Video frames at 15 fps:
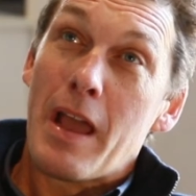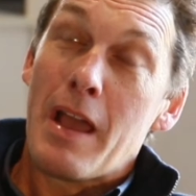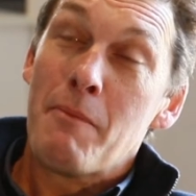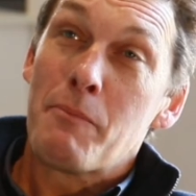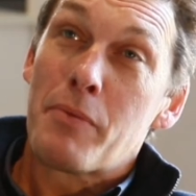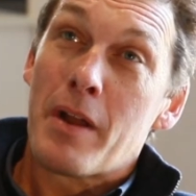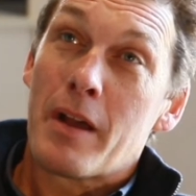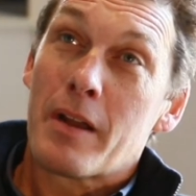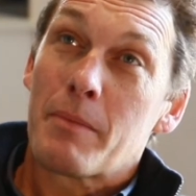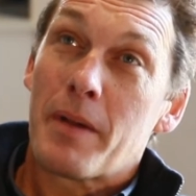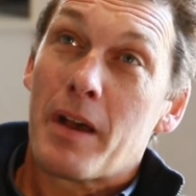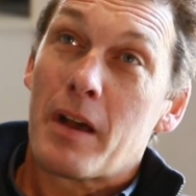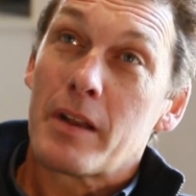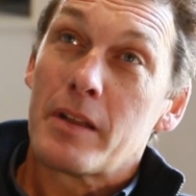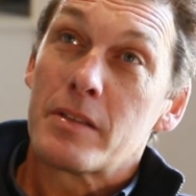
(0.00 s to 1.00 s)
am proud
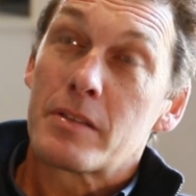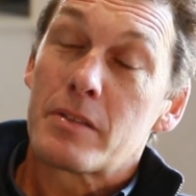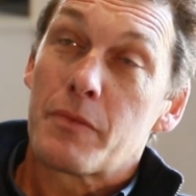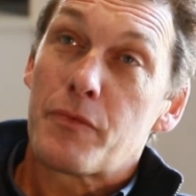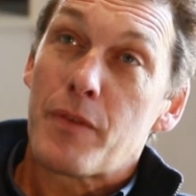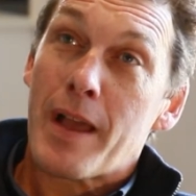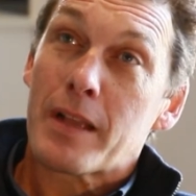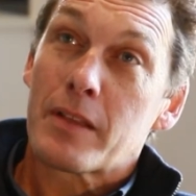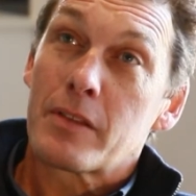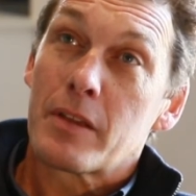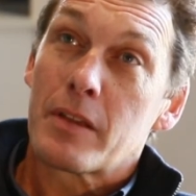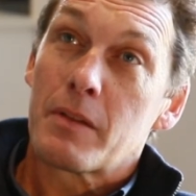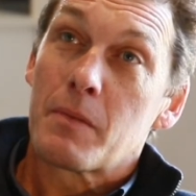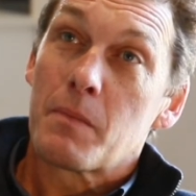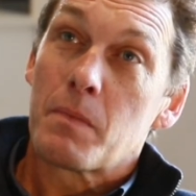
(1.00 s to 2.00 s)
about is the fact
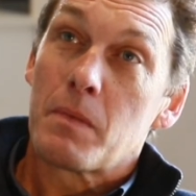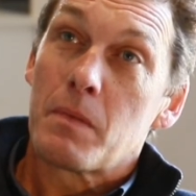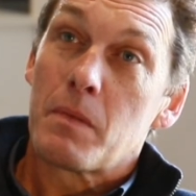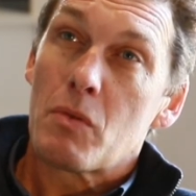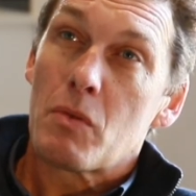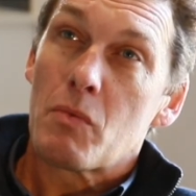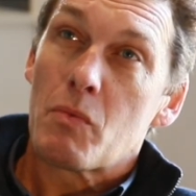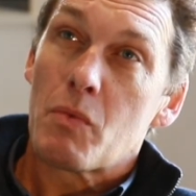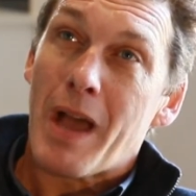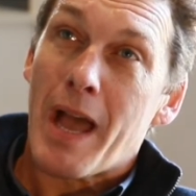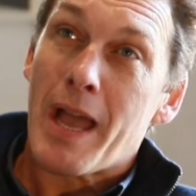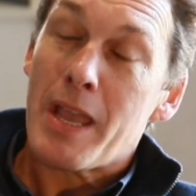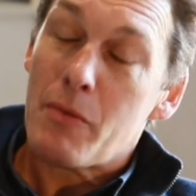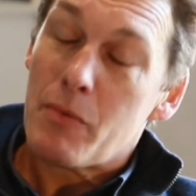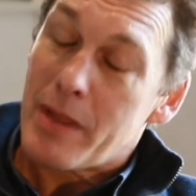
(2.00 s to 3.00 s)
that
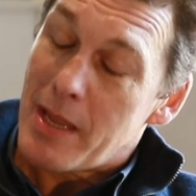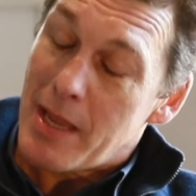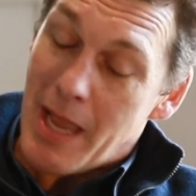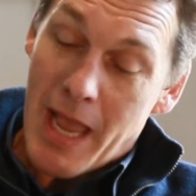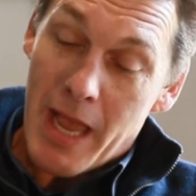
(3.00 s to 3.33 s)
we